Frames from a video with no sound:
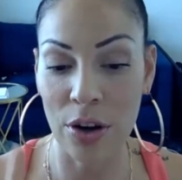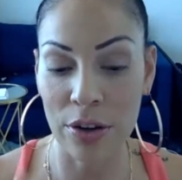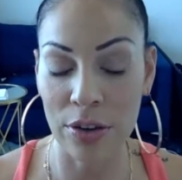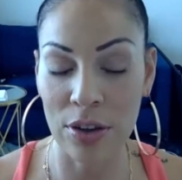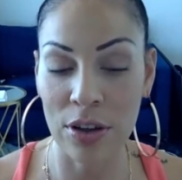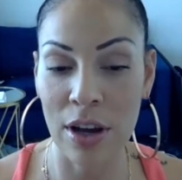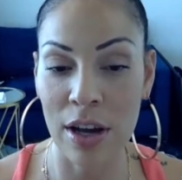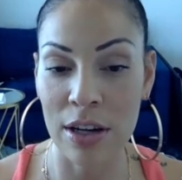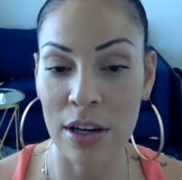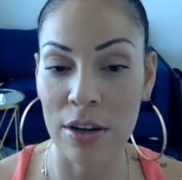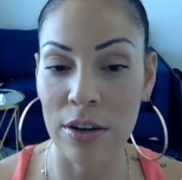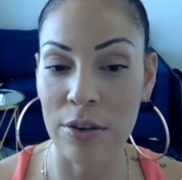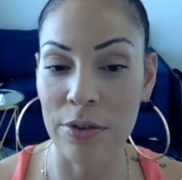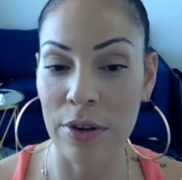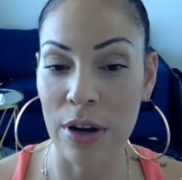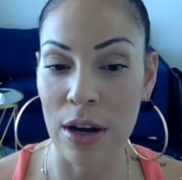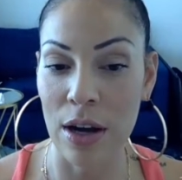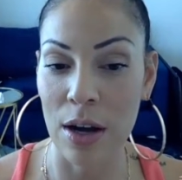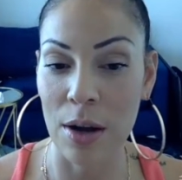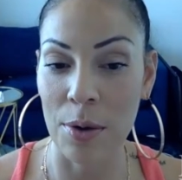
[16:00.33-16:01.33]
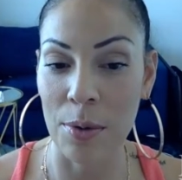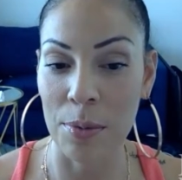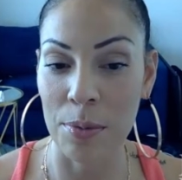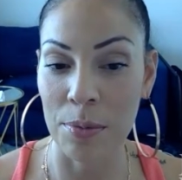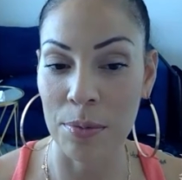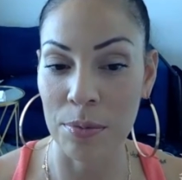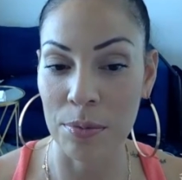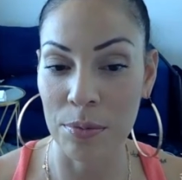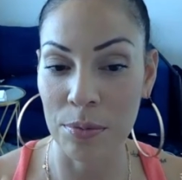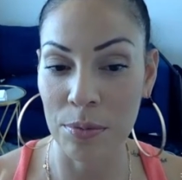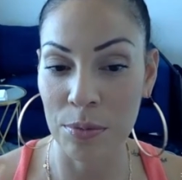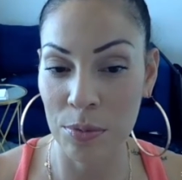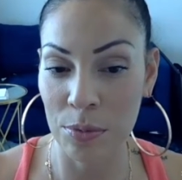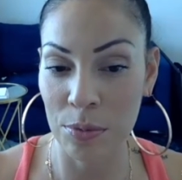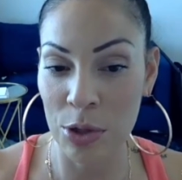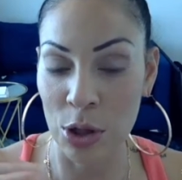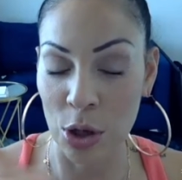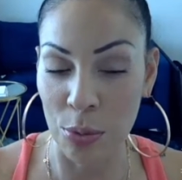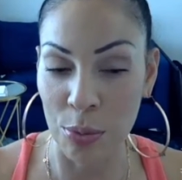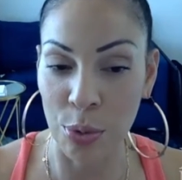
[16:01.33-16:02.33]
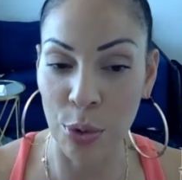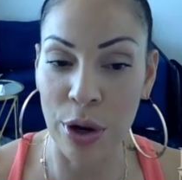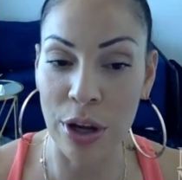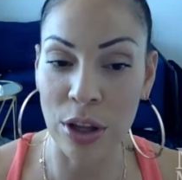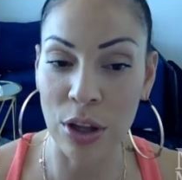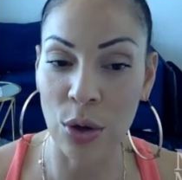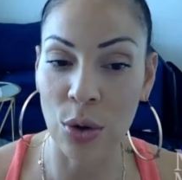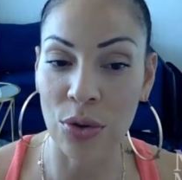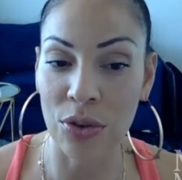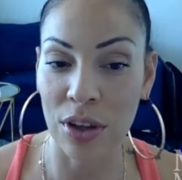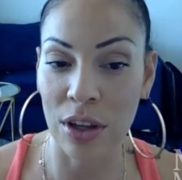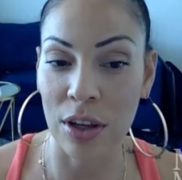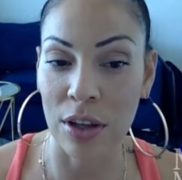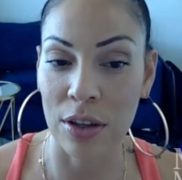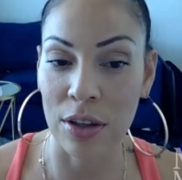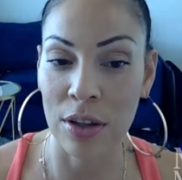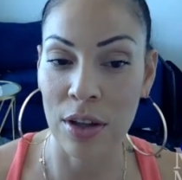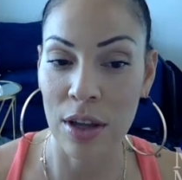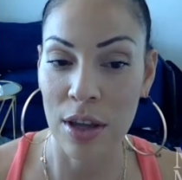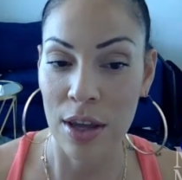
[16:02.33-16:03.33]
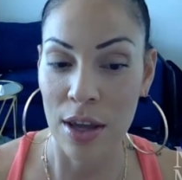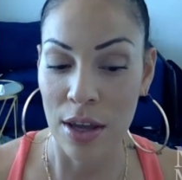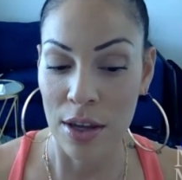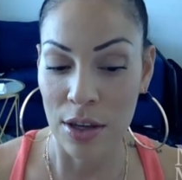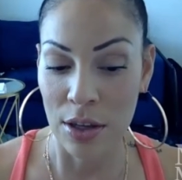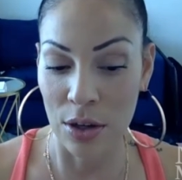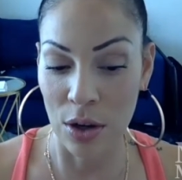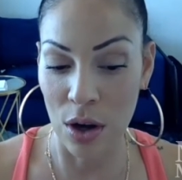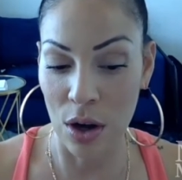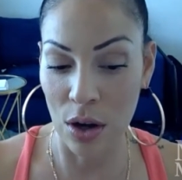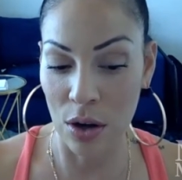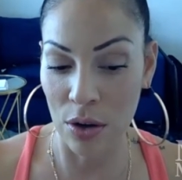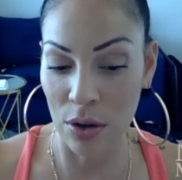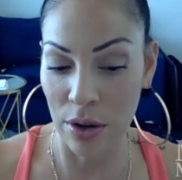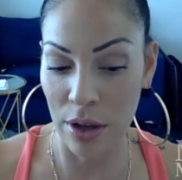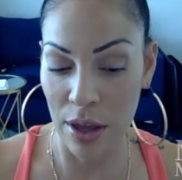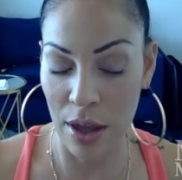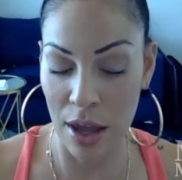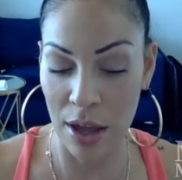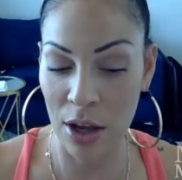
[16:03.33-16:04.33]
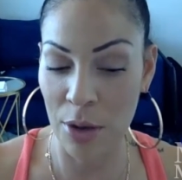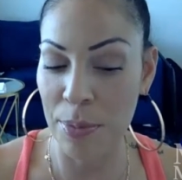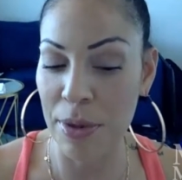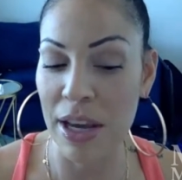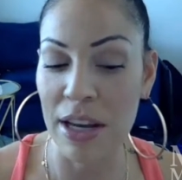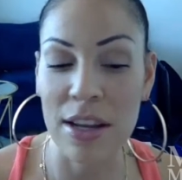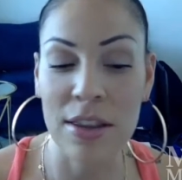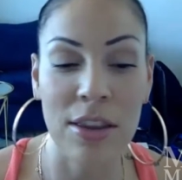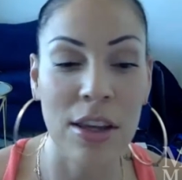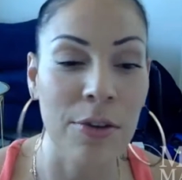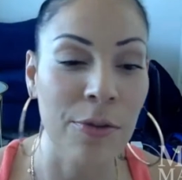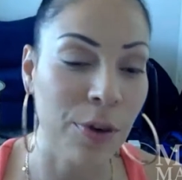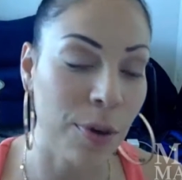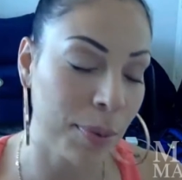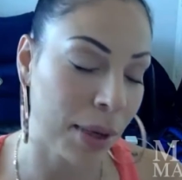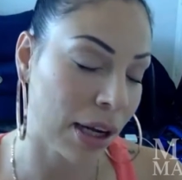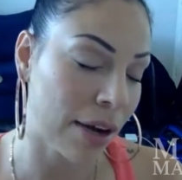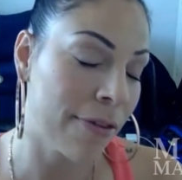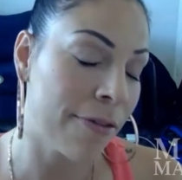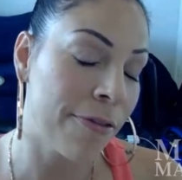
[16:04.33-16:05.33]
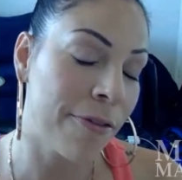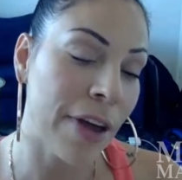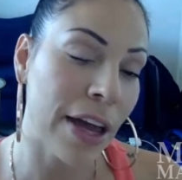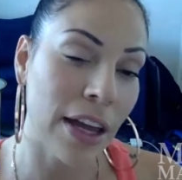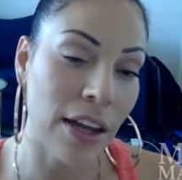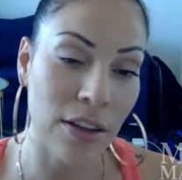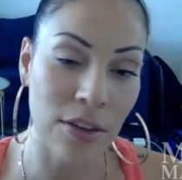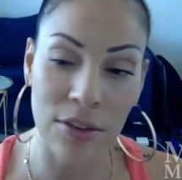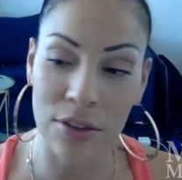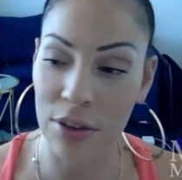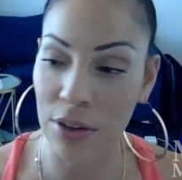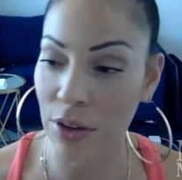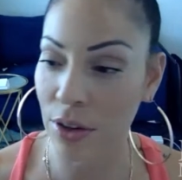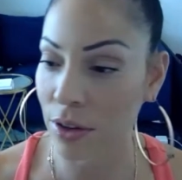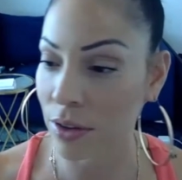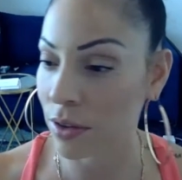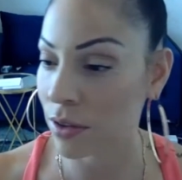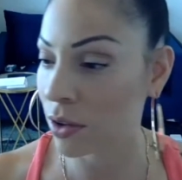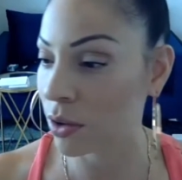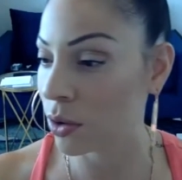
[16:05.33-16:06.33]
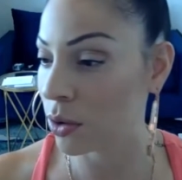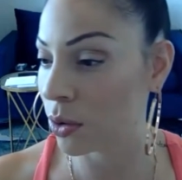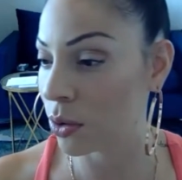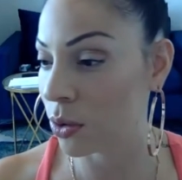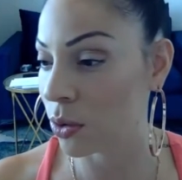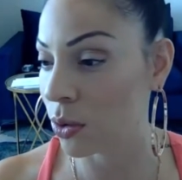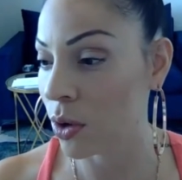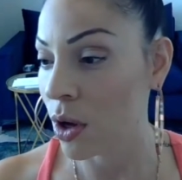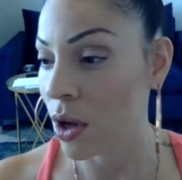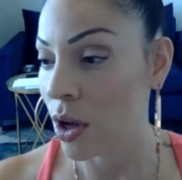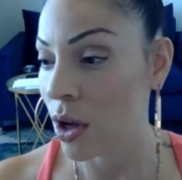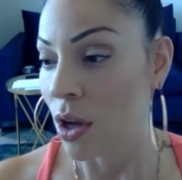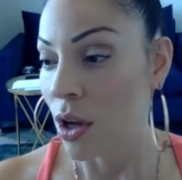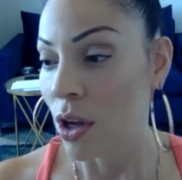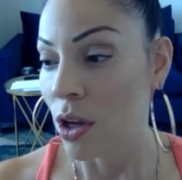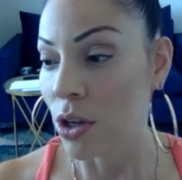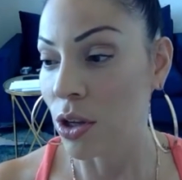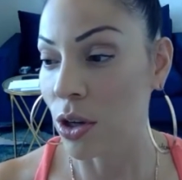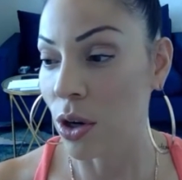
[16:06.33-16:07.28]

I'll start to kind of bring those in. It could be anything from like a phaser to